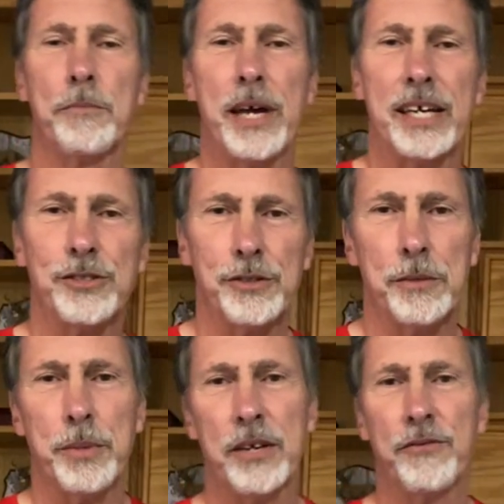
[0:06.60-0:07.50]
back to the
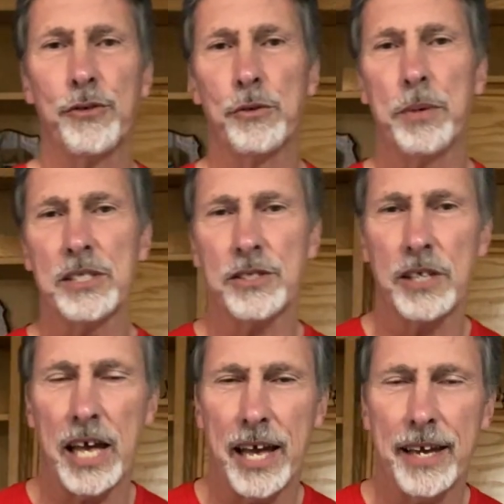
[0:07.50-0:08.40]
Pet Food Puzzle
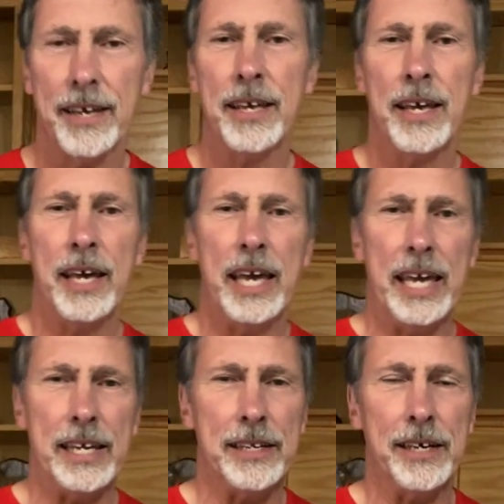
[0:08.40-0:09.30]
Guy.
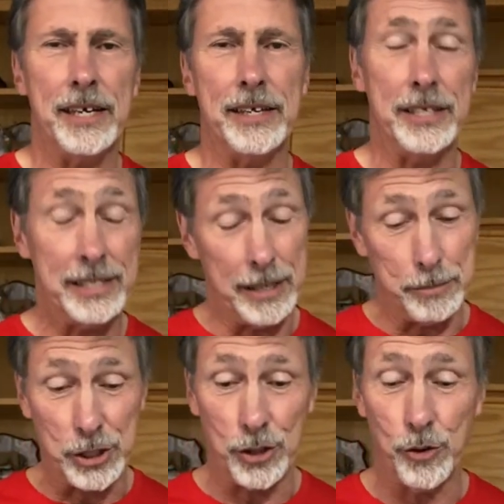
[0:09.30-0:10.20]
And in this
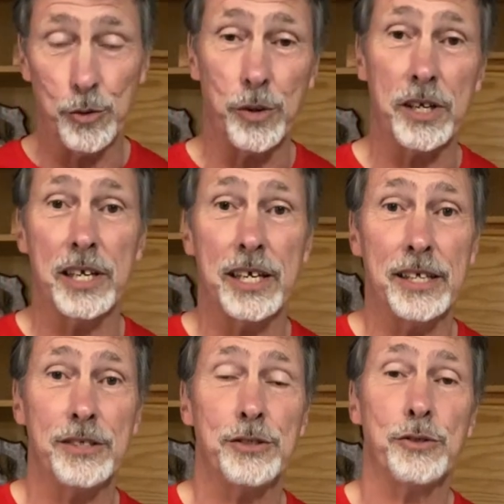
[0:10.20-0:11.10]
episode, we're going to get
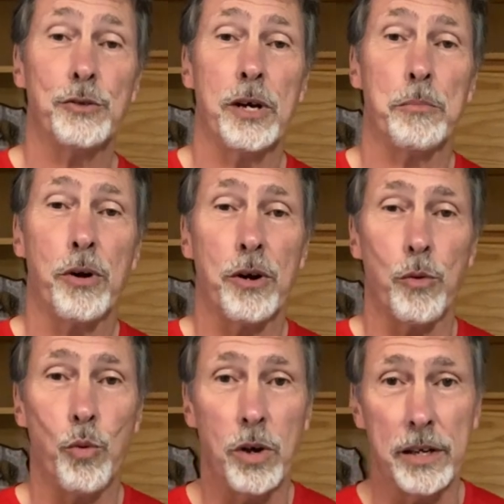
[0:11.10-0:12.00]
into part
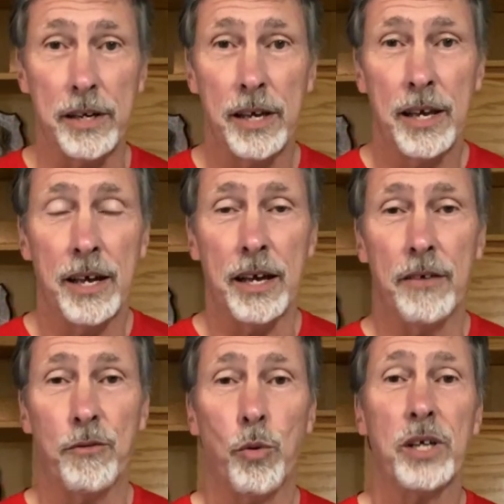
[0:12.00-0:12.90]
one
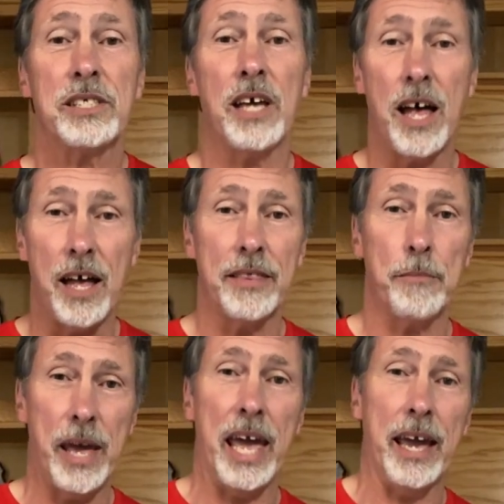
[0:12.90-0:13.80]
of what's on the
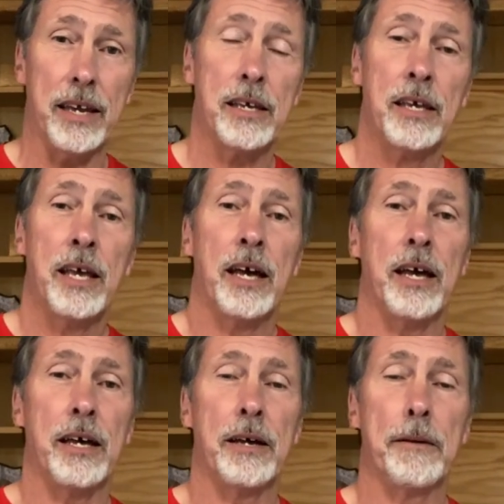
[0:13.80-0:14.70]
bag.
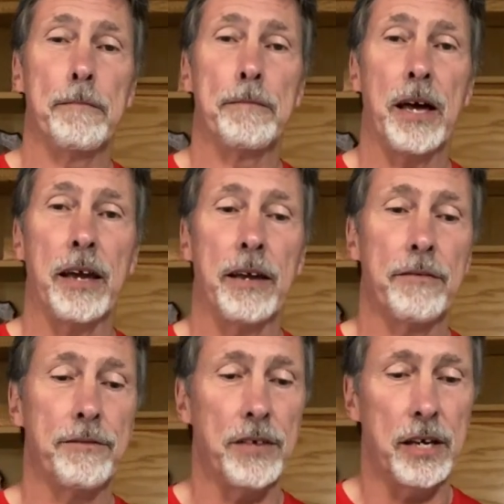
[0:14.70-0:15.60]
I
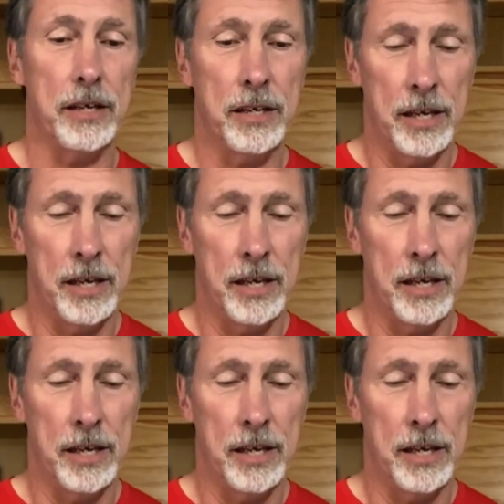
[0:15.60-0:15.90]
have